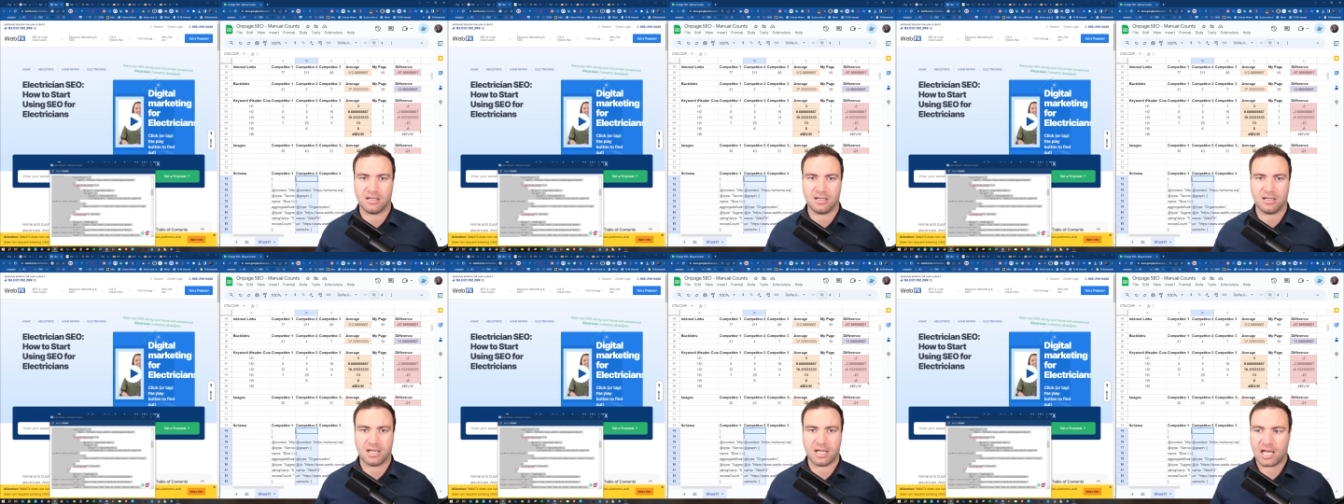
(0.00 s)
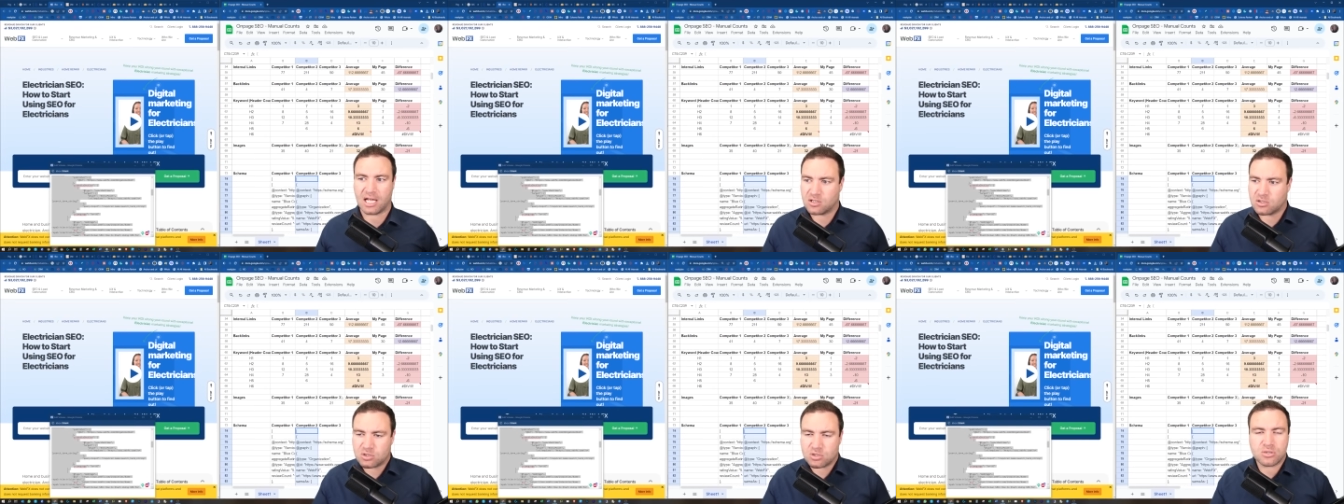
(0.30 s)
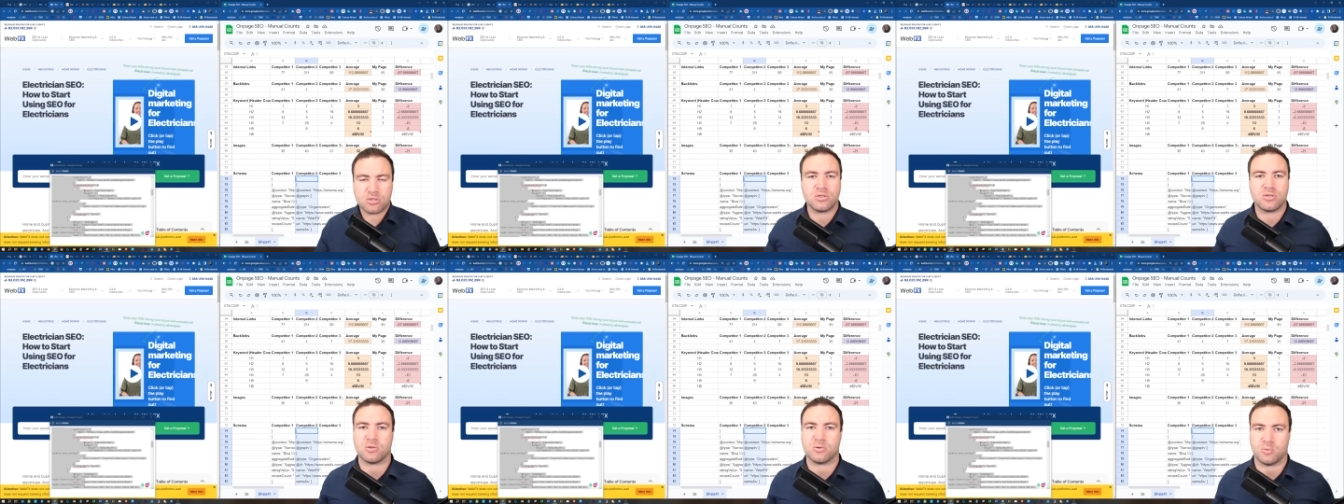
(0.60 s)
How do
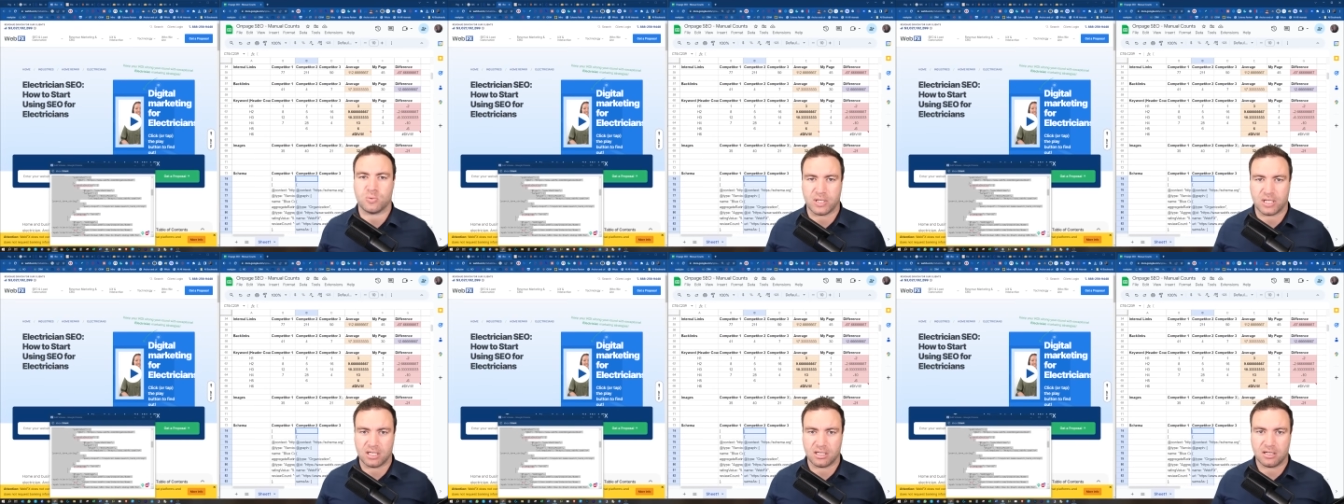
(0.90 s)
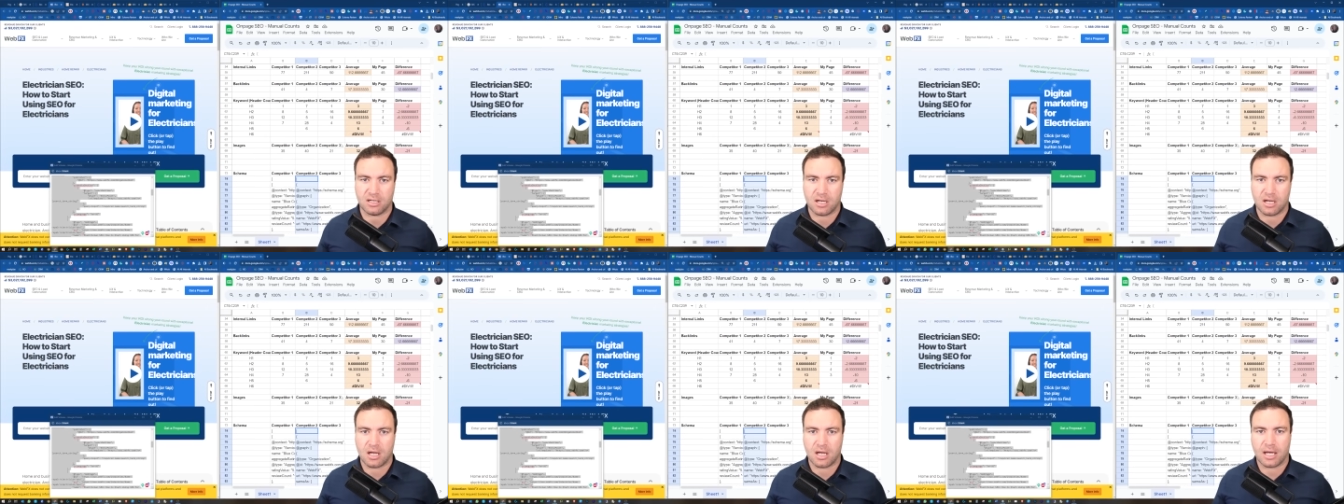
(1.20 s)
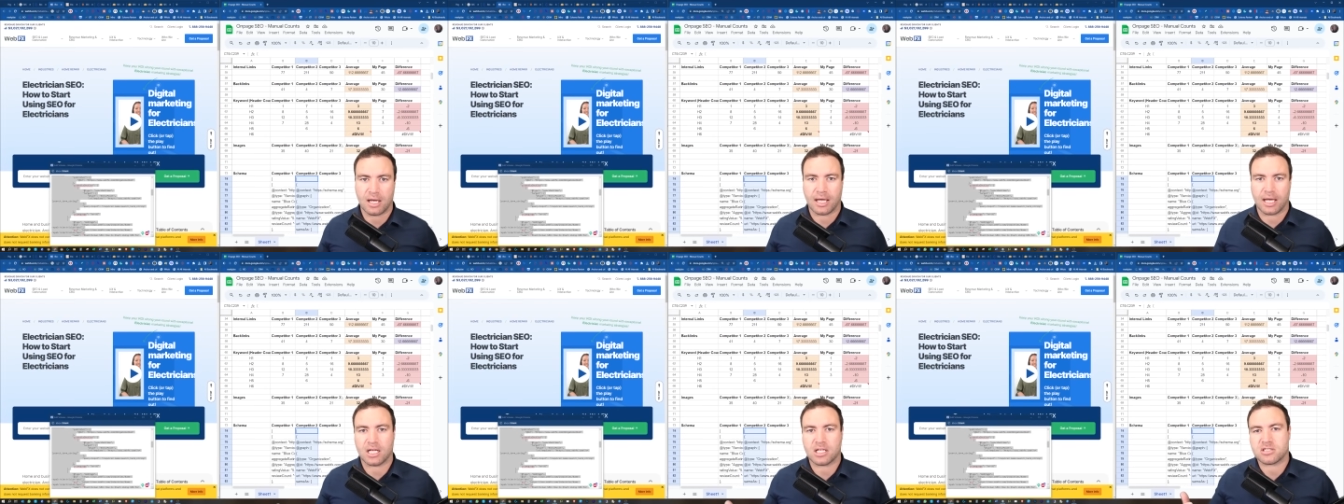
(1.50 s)
you win?
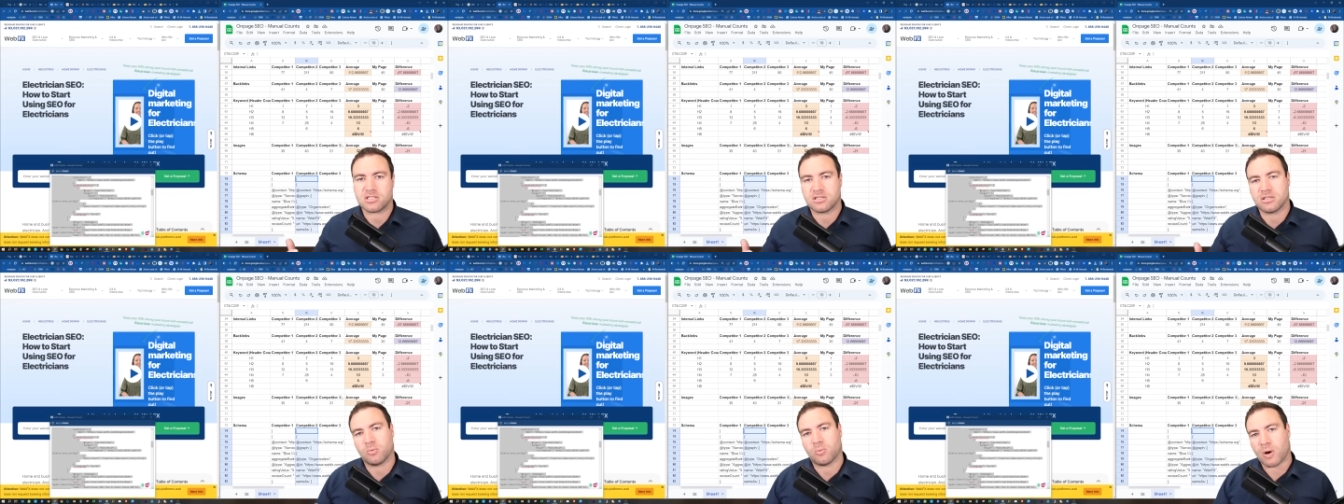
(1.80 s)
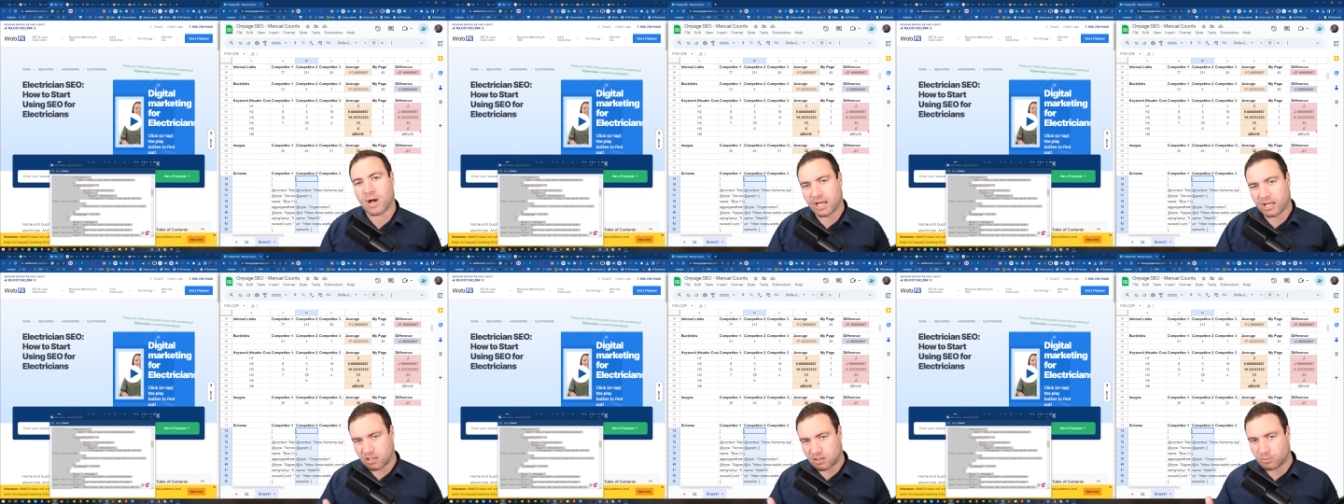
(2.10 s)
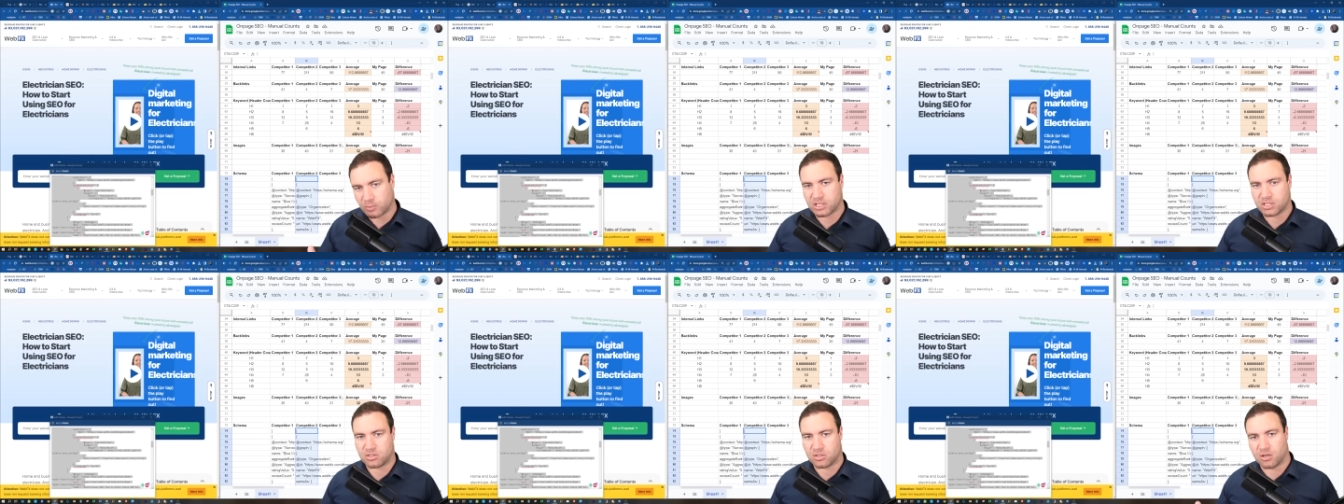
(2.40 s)
It's the way you
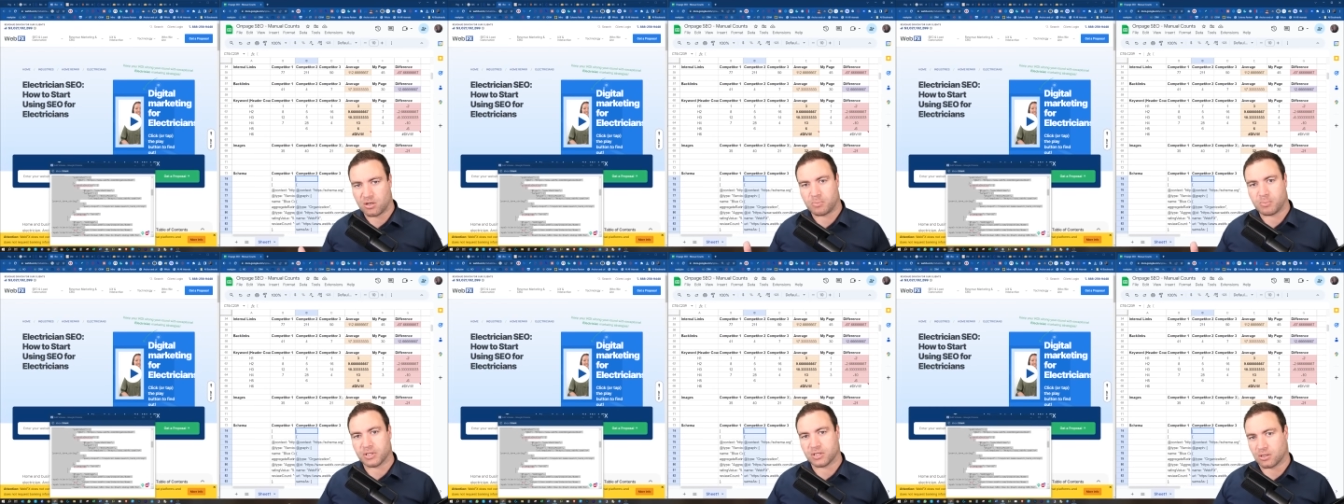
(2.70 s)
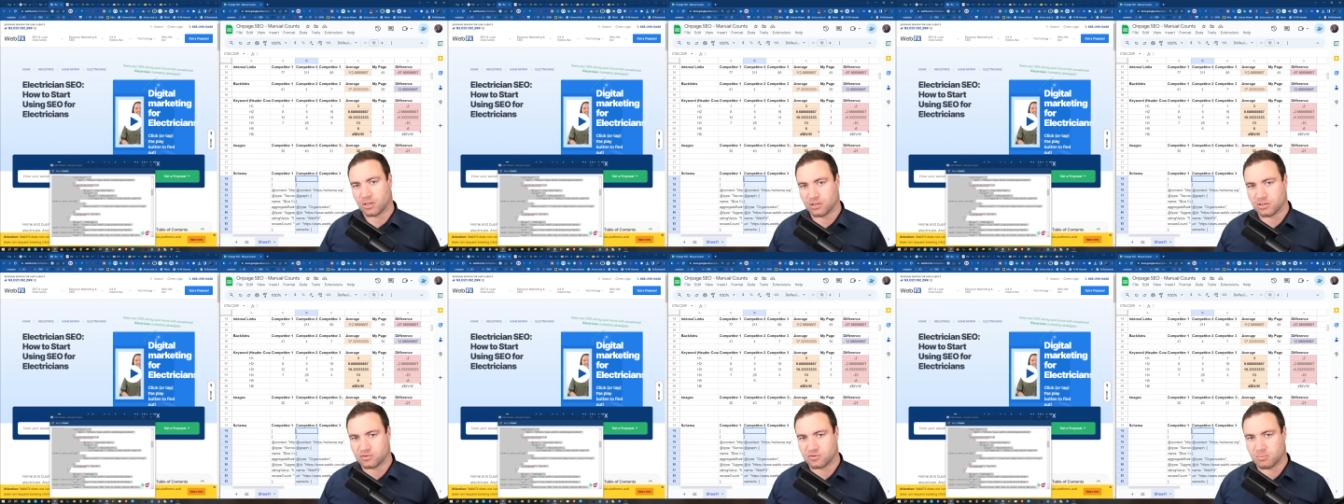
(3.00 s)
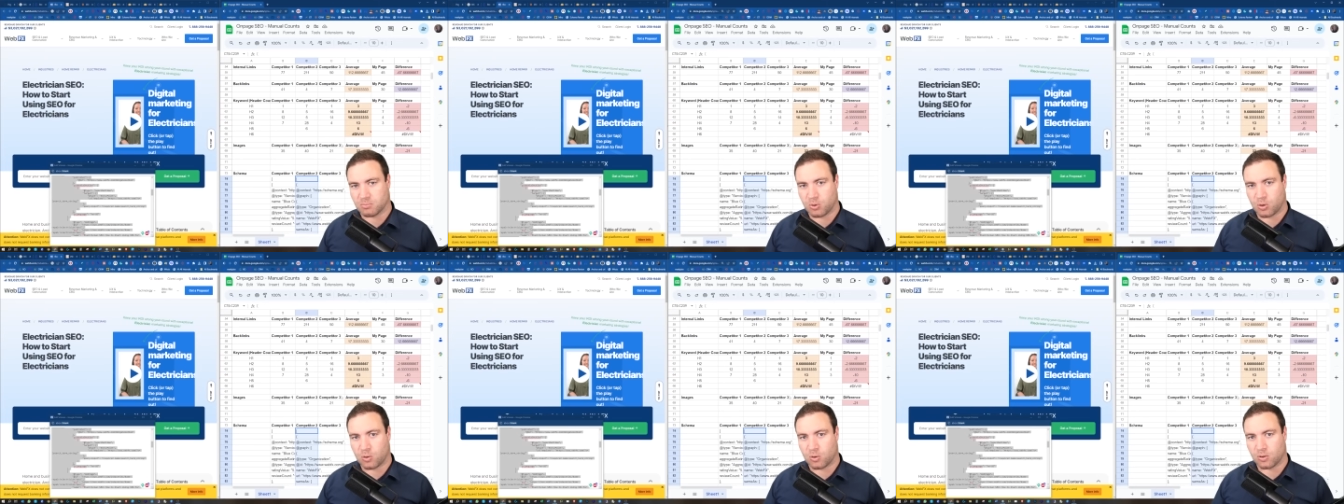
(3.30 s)
interpret those
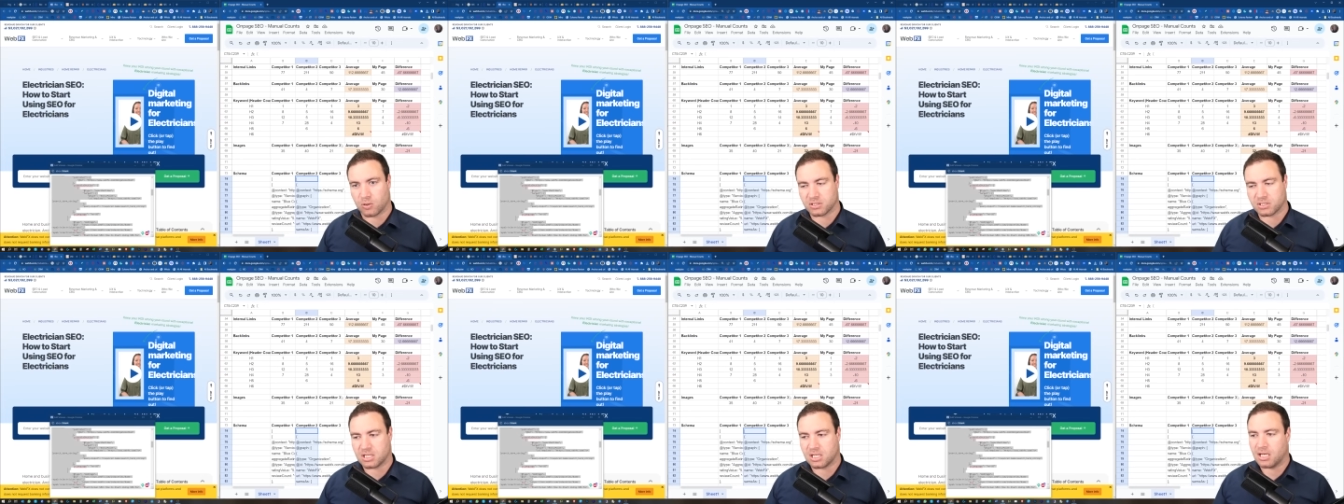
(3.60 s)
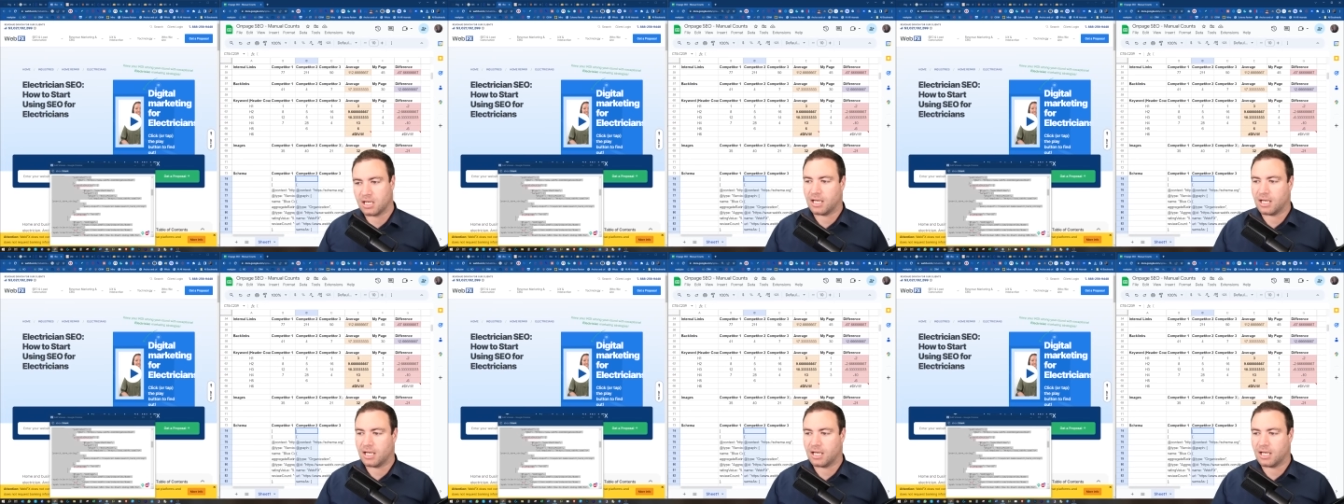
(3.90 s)
reports.